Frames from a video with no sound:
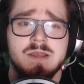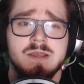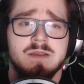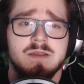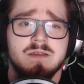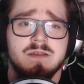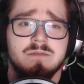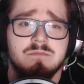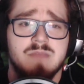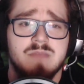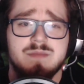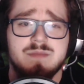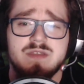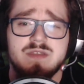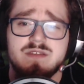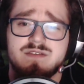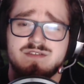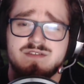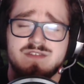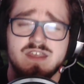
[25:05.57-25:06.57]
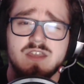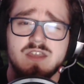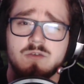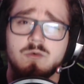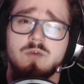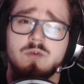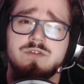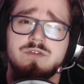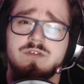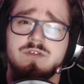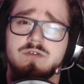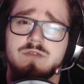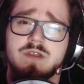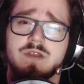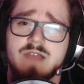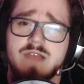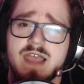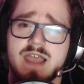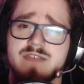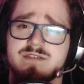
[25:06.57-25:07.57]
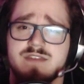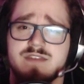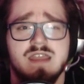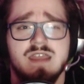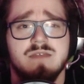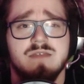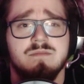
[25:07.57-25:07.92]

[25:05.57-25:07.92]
maybe a sequel to their last game,